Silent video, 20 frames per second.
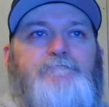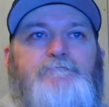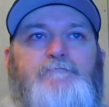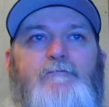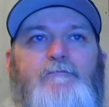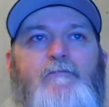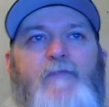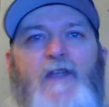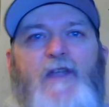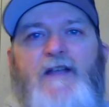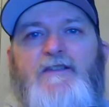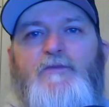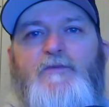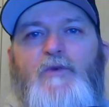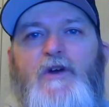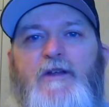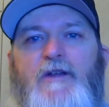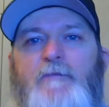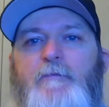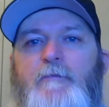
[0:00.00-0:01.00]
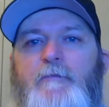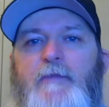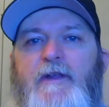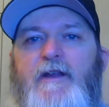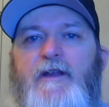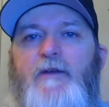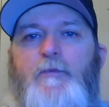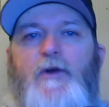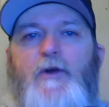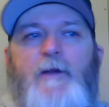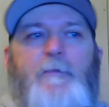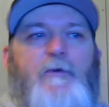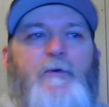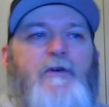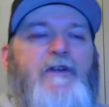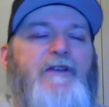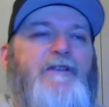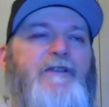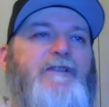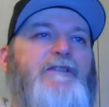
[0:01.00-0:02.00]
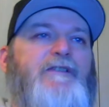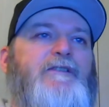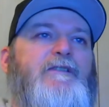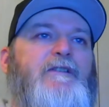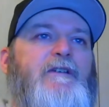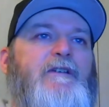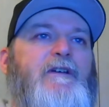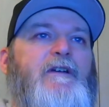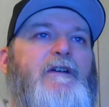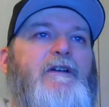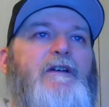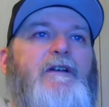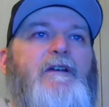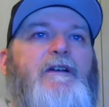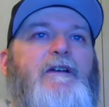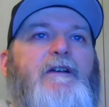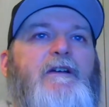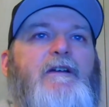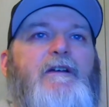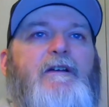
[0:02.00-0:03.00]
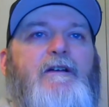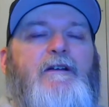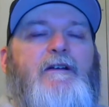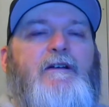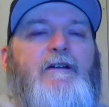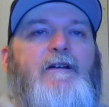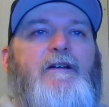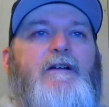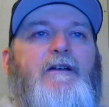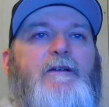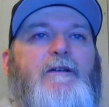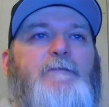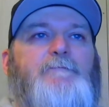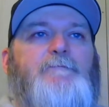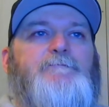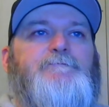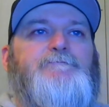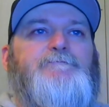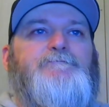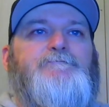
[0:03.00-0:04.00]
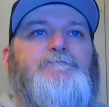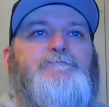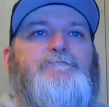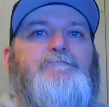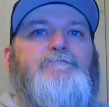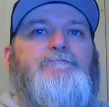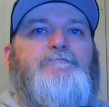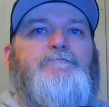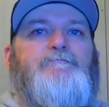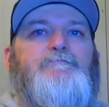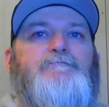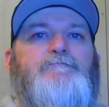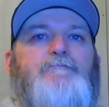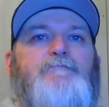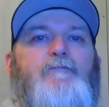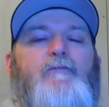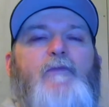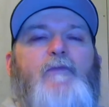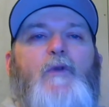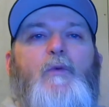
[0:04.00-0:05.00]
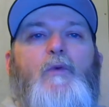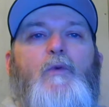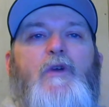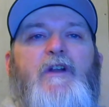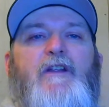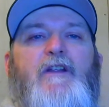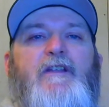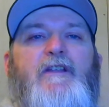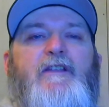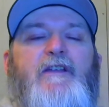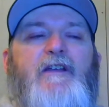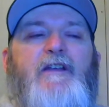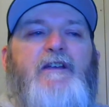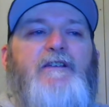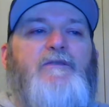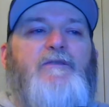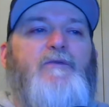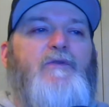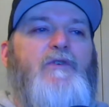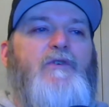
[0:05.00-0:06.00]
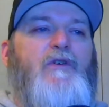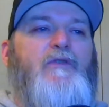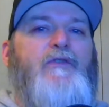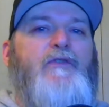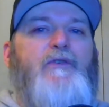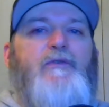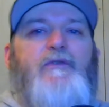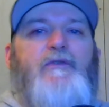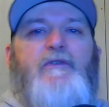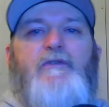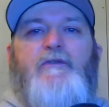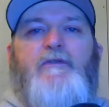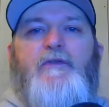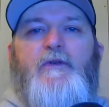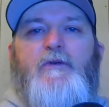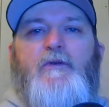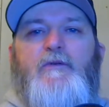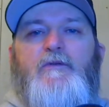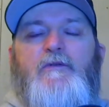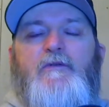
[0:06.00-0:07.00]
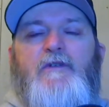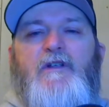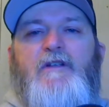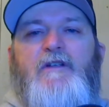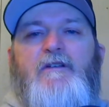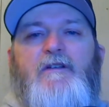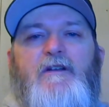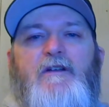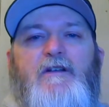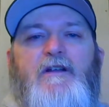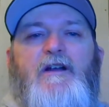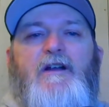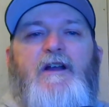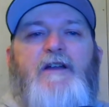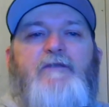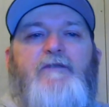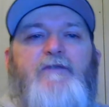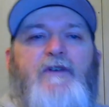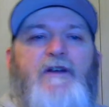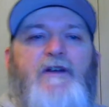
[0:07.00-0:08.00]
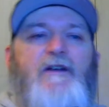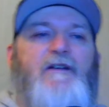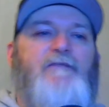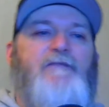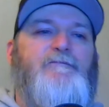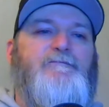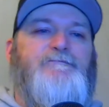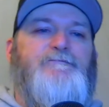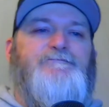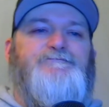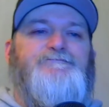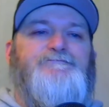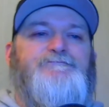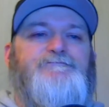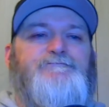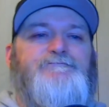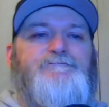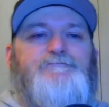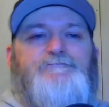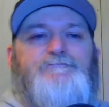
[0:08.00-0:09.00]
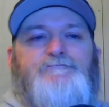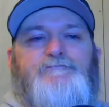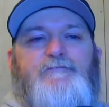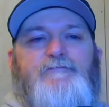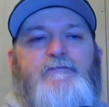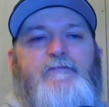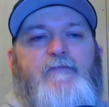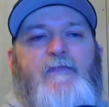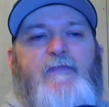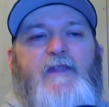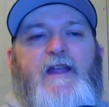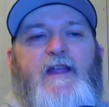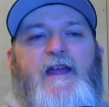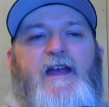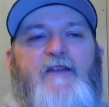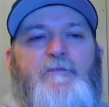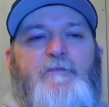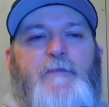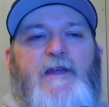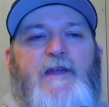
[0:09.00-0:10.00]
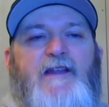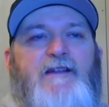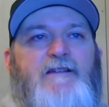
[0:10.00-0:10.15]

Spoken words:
that's what being a prepper is. One of the things we'll go through kind of a half-baked